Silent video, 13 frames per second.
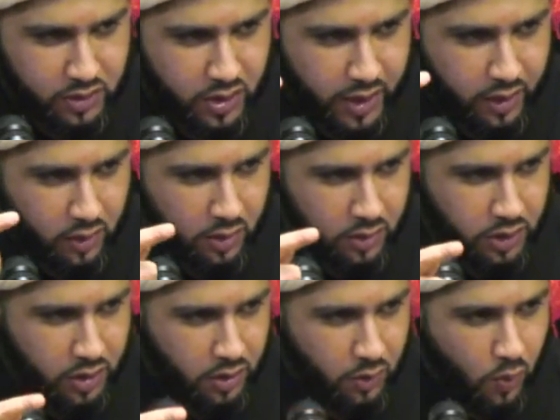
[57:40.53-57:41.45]

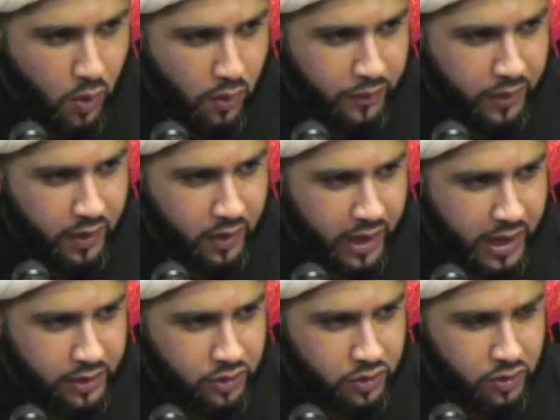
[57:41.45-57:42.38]
psychological warfare
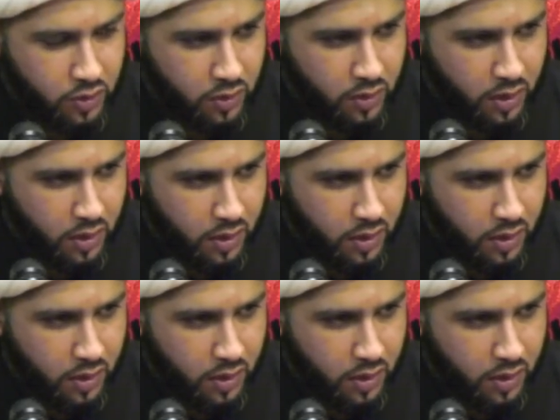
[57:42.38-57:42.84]
against you